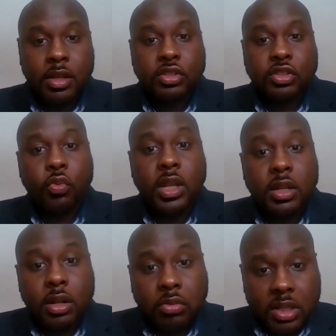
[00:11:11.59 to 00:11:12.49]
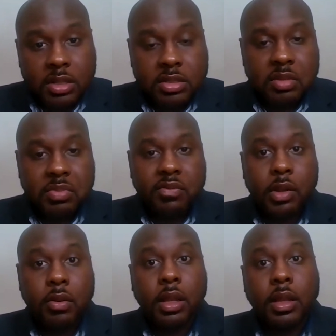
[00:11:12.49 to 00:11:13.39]
So we know this to be
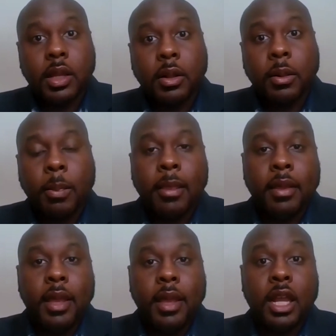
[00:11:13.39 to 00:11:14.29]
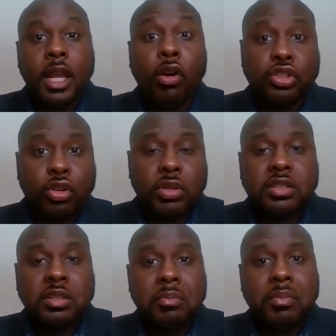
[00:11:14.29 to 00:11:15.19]
very clear. And also,
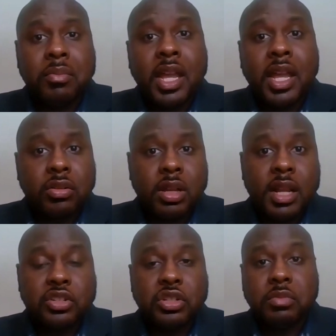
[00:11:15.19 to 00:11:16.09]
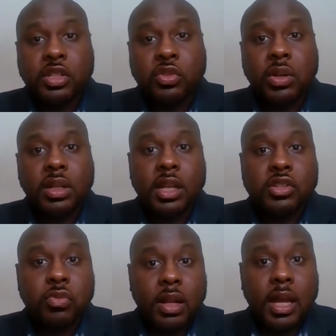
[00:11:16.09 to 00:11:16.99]
there's a major connection between the
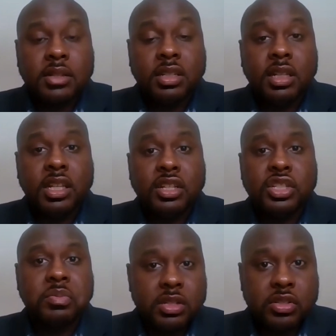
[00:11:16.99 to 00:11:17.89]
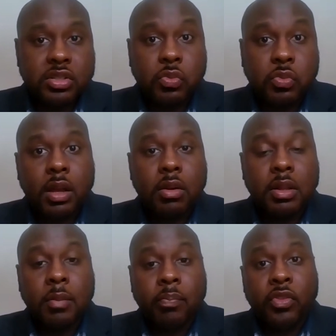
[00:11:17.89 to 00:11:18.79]
Israelites and the Egyptians as
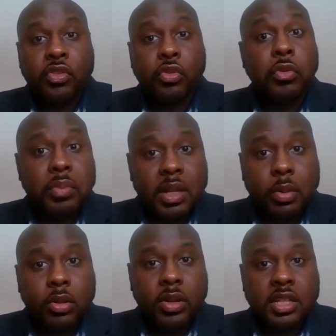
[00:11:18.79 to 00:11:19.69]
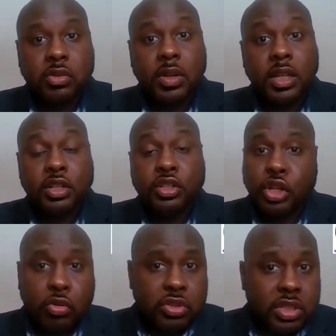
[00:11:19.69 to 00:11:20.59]
well through biblical history.
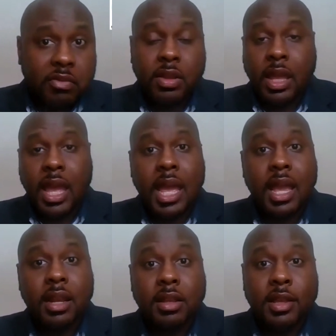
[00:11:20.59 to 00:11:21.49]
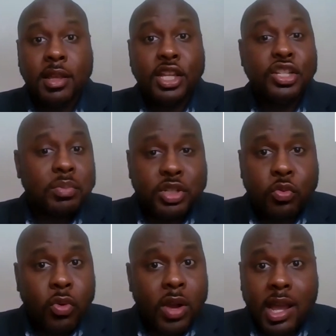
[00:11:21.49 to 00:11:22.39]
Joseph had
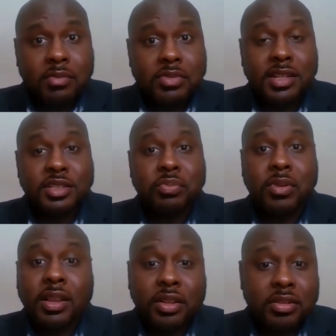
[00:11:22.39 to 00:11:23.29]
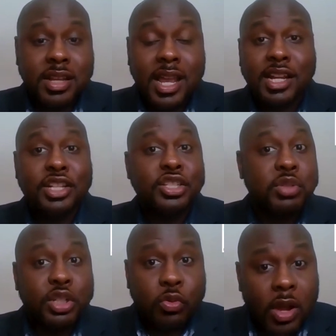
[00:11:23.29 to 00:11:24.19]
Egyptian wives, his brothers had
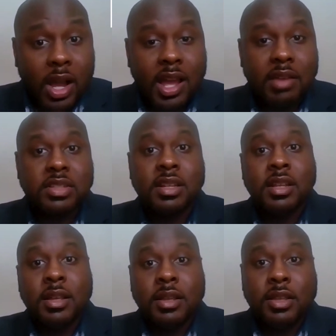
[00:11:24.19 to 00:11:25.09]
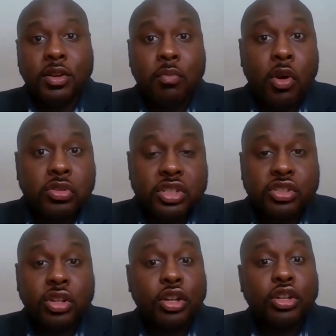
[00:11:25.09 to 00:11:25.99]
Egyptian wives. Moses
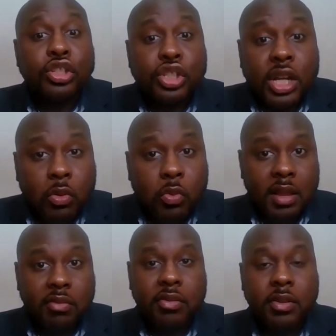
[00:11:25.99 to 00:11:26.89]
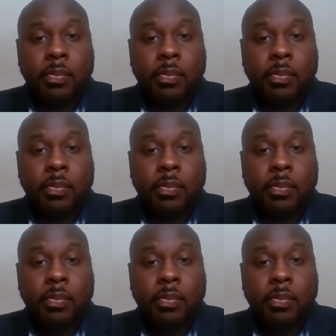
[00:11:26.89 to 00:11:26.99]
took a Cushite wife.